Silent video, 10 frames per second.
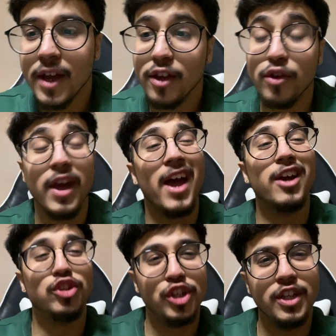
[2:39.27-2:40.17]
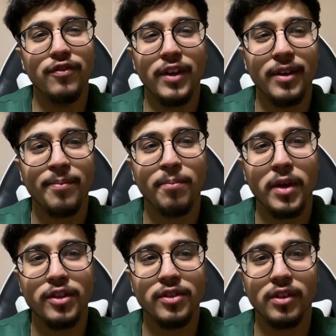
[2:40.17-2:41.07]
You can't achieve it,
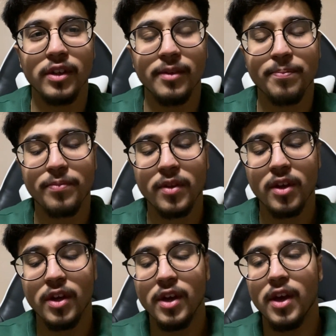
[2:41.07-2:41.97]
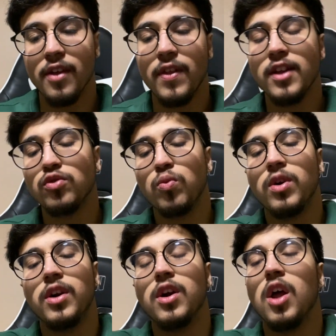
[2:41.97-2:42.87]
basically. And that's
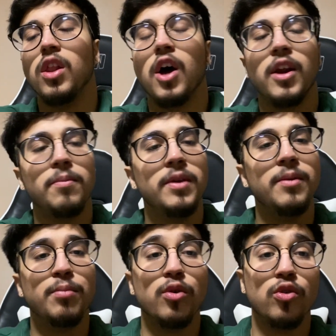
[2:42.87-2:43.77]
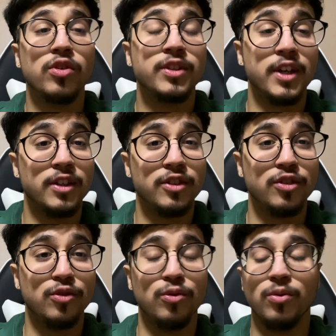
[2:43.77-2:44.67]
where a lot of people tend
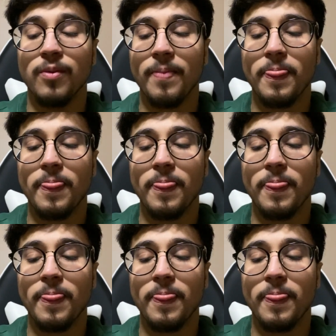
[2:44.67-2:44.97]
to